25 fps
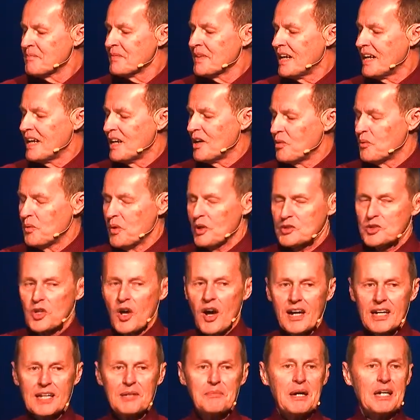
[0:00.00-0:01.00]
We're
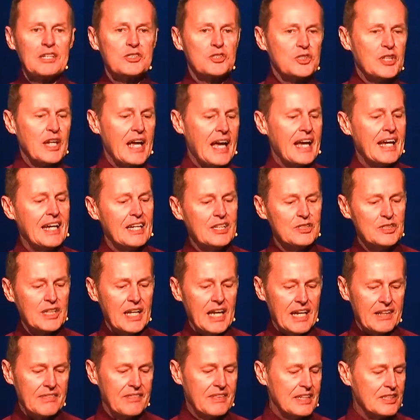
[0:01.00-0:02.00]
talking about change,
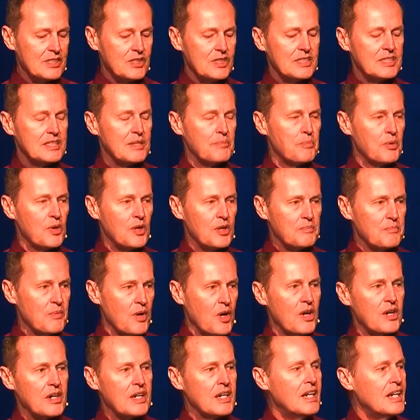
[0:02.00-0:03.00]
and this is the
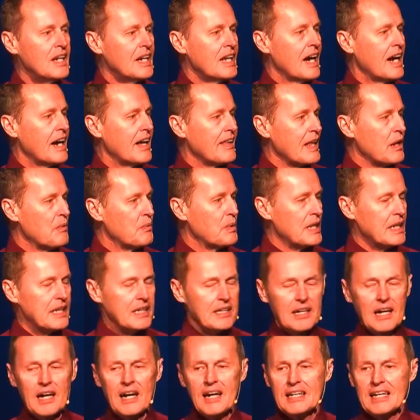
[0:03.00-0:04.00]
bookmark that
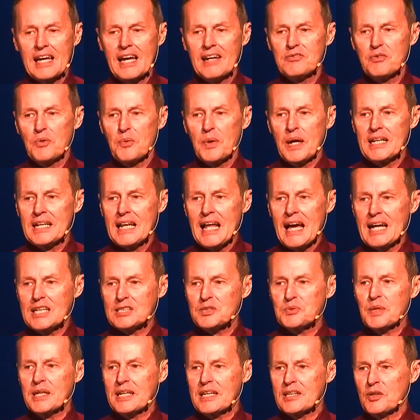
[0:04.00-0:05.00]
we gave away
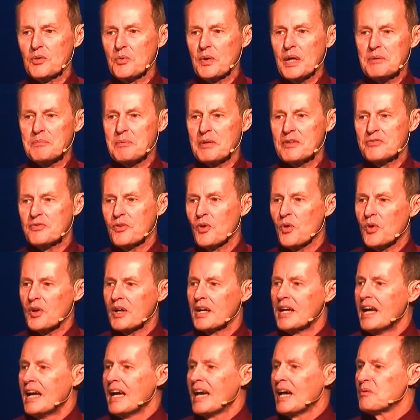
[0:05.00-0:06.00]
last week and the week before.
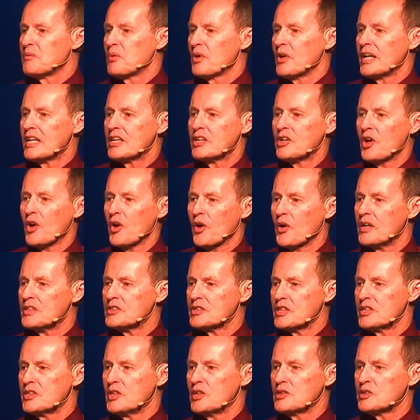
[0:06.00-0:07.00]
And we're
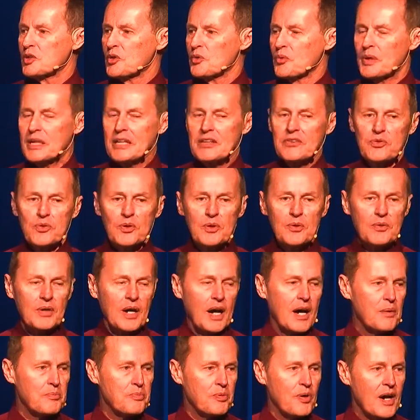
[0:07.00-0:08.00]
encouraging you to read through
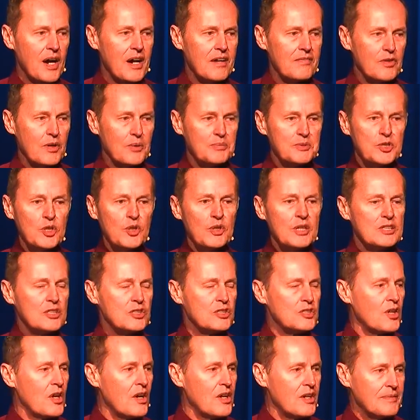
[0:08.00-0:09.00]
Proverbs. You can
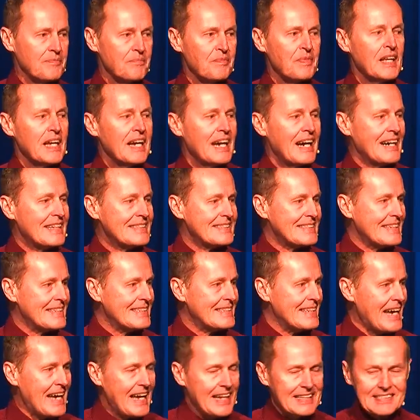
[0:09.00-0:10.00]
start
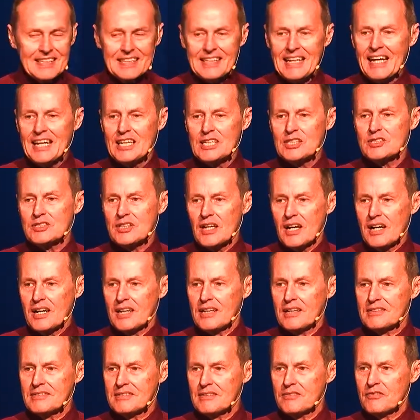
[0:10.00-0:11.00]
today. Today is
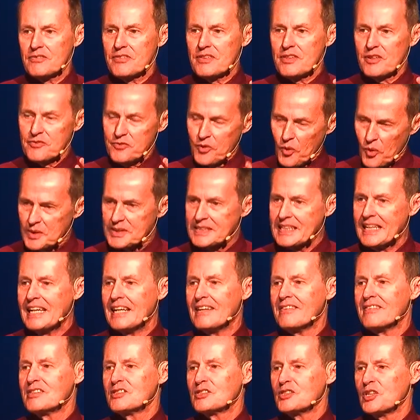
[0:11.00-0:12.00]
the
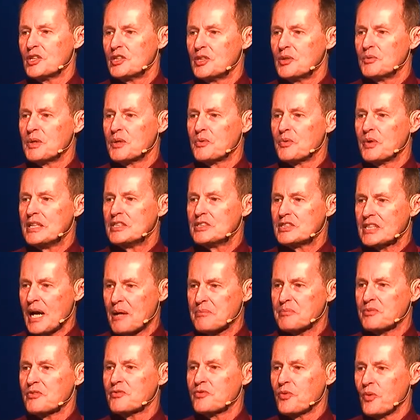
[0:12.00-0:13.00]
14th, and so you would read
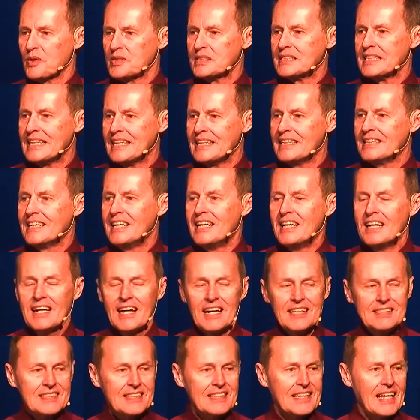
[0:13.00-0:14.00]
chapter 14
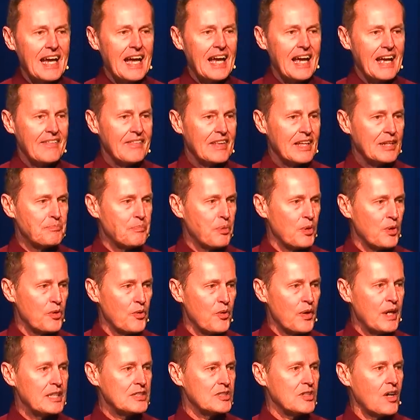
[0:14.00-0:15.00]
today and then
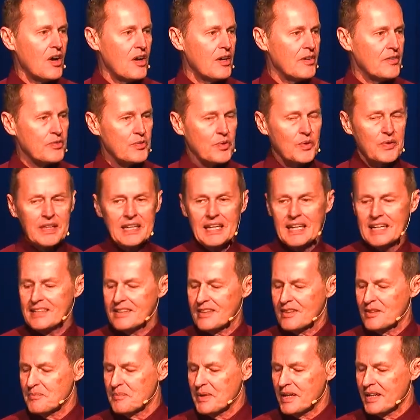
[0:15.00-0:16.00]
progress on through the end
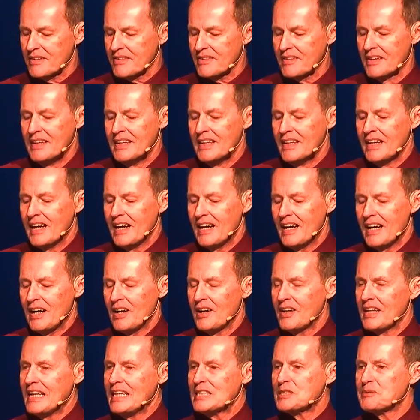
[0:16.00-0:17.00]
of the month.
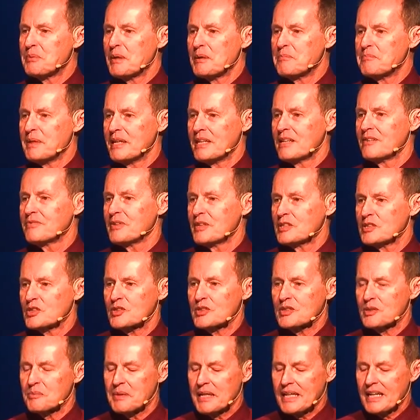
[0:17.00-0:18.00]
It's been beneficial
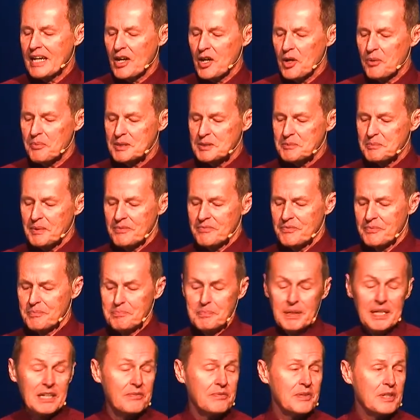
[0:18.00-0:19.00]
to me. I hope it's been
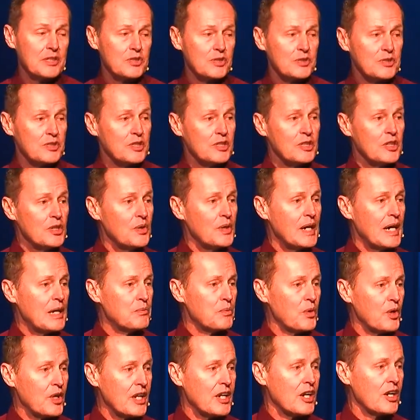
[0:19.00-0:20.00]
beneficial to you.
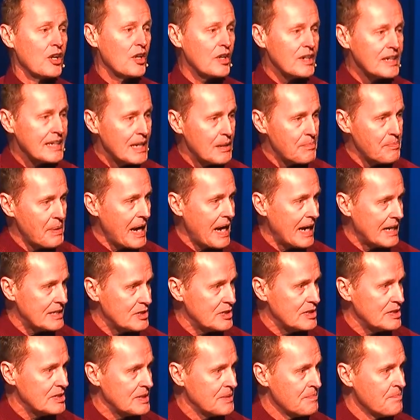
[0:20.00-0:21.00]
And we're going to look at a
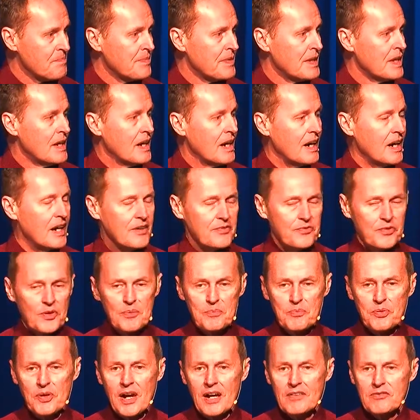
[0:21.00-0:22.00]
passage
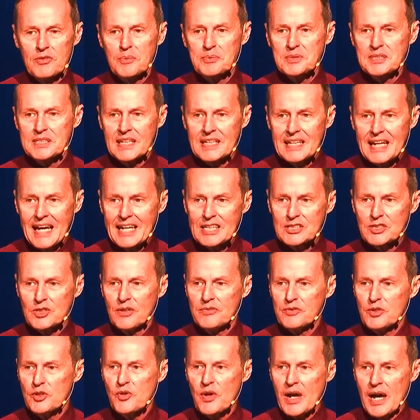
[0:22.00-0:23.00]
from Proverbs today. So
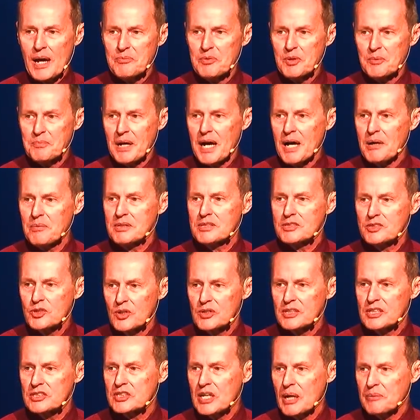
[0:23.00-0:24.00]
if you grab your Bible and
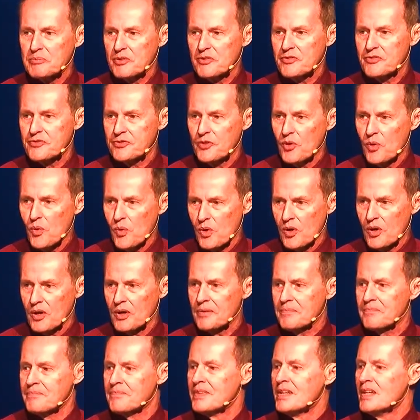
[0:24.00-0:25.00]
turn to chapter
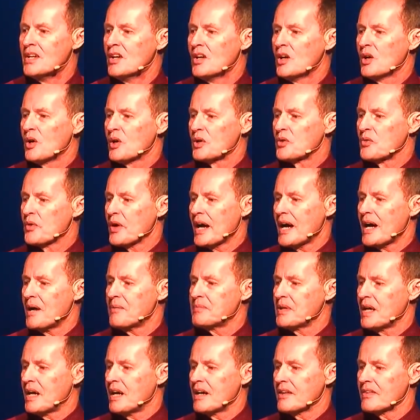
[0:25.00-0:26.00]
4, or
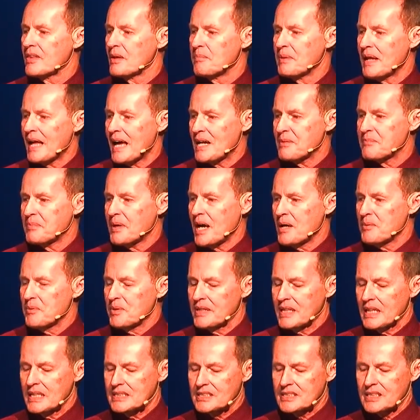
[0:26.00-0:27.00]
grab the black
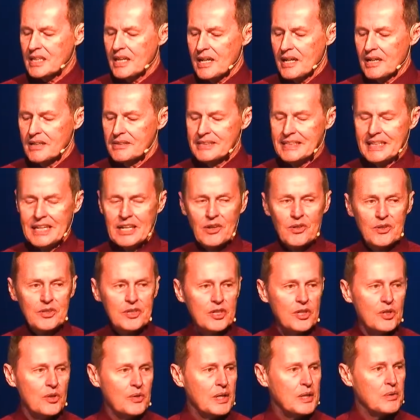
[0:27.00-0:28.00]
Bible that's near
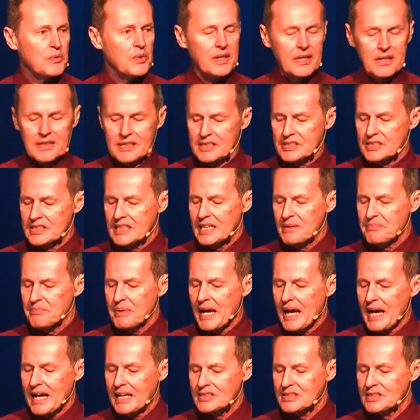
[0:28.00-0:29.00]
you in one of the seat
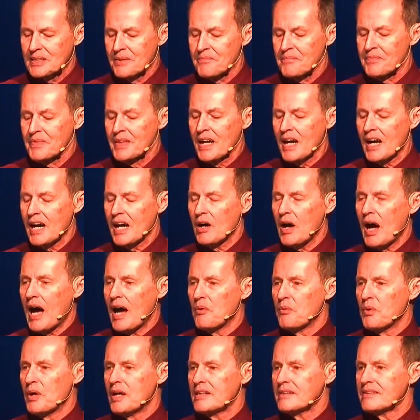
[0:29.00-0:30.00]
backs. I
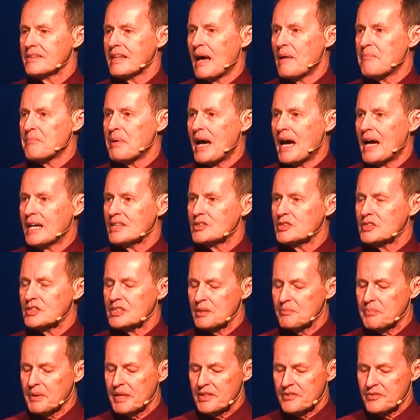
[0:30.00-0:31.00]
want that passage
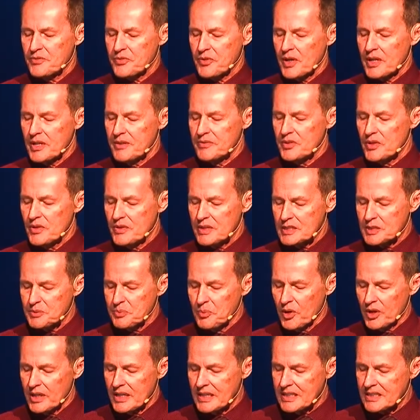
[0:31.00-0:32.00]
to be in front of you this
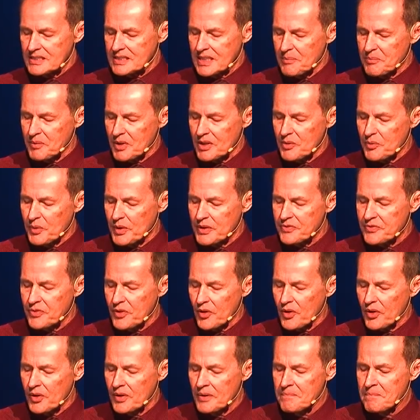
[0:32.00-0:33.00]
morning because I'm going to
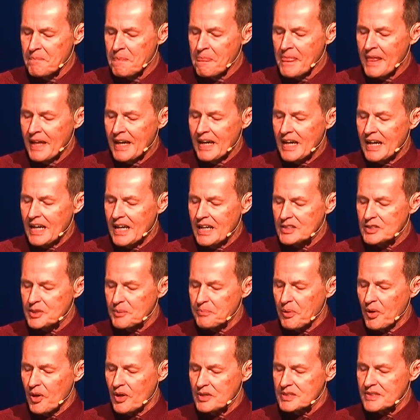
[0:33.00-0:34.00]
refer to
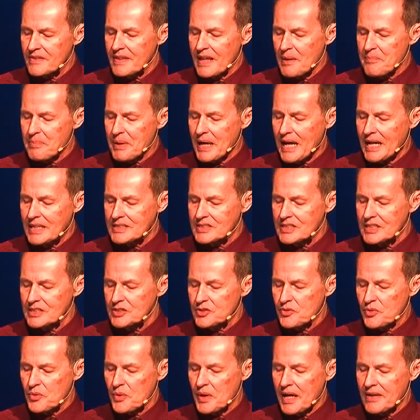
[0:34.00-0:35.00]
parts of that passage
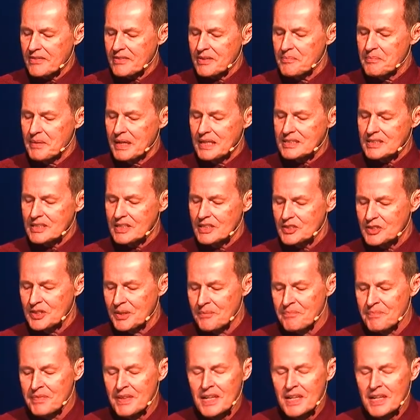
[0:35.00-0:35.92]
throughout the message.